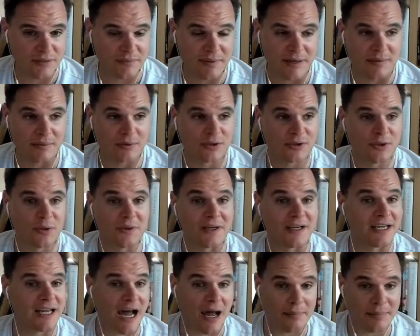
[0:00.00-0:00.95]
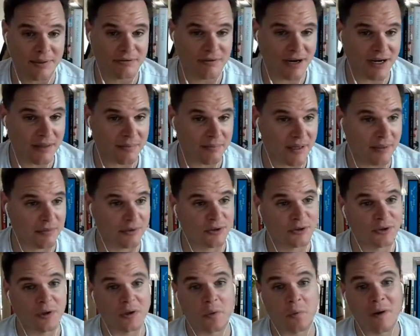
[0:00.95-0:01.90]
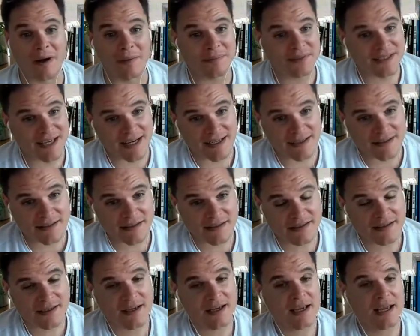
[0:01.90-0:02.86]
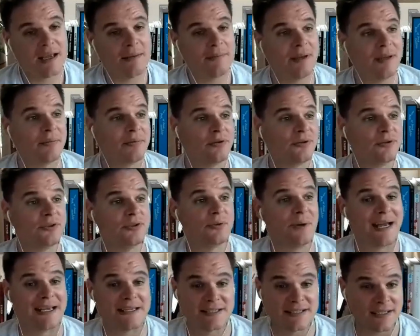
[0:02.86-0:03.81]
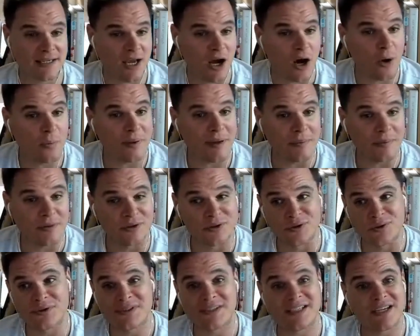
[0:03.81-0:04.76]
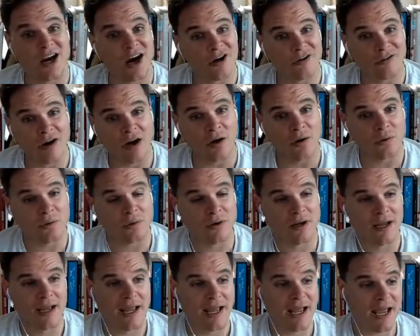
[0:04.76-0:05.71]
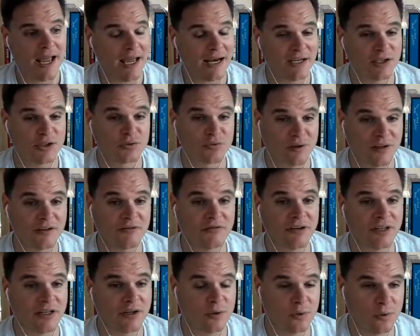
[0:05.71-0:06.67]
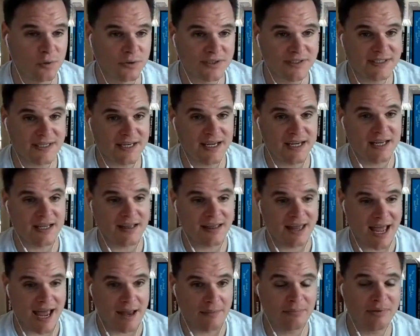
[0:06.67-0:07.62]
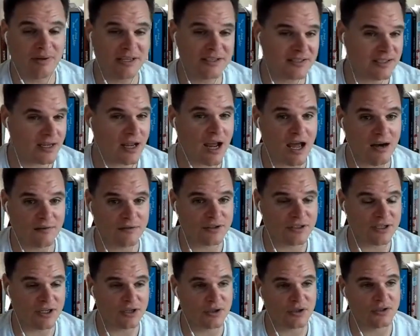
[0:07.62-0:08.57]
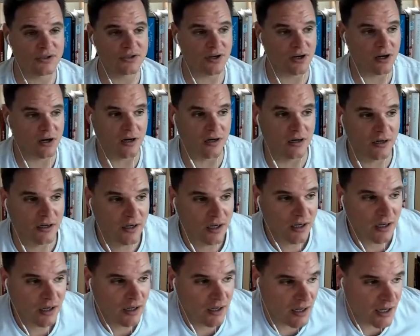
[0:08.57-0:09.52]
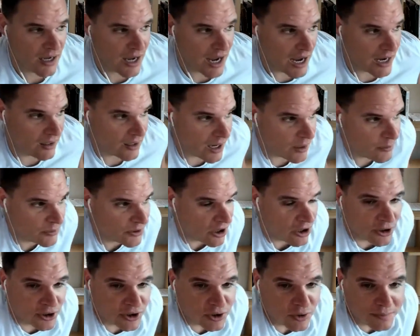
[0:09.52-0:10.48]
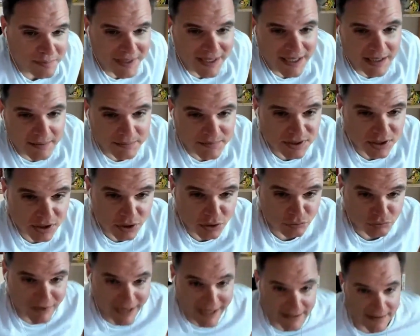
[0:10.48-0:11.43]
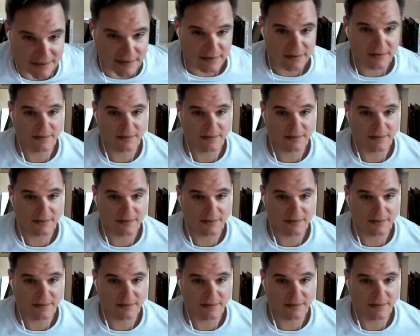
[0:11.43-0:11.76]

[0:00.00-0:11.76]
People are doing copywriting. People are doing websites. People who do SEO. People who do CRO. And it's really, really cool seeing that. Plus, the conversations are, I would argue, medium to great.